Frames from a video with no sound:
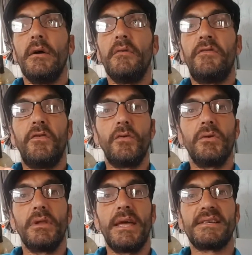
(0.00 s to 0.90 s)

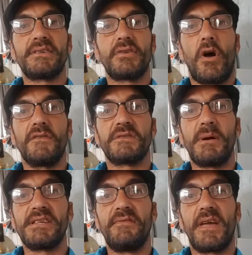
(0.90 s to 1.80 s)
full list of
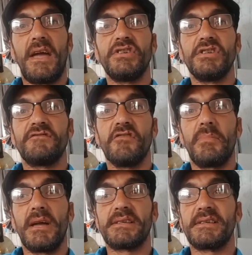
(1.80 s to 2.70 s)
specifications for a
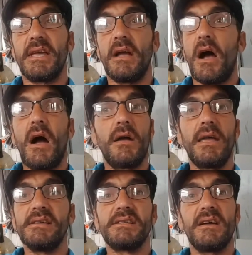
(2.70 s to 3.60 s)
BSc are
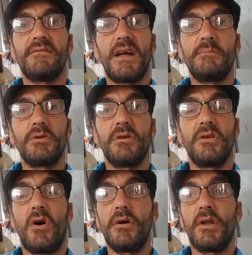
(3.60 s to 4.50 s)
easily available
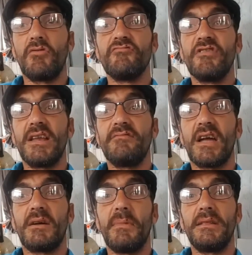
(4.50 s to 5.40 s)
online, I really
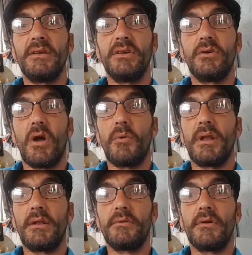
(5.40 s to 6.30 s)
recommend that you go
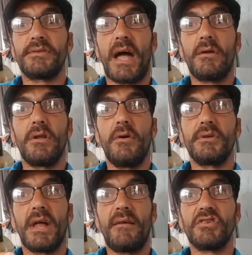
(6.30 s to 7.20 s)
and download
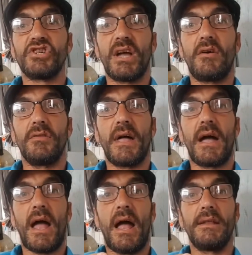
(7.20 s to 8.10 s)
and have a check on
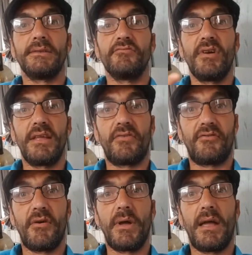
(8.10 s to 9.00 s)
that and read
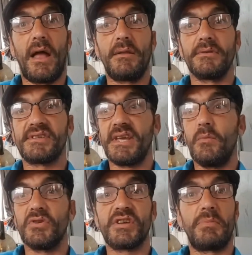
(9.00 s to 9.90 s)
through it and see
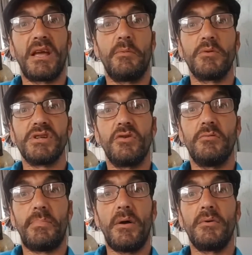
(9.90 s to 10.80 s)
what's applicable to
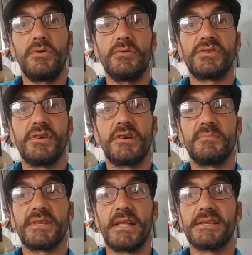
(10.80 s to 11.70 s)
your boat and your
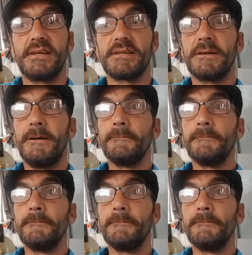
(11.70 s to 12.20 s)
circumstances.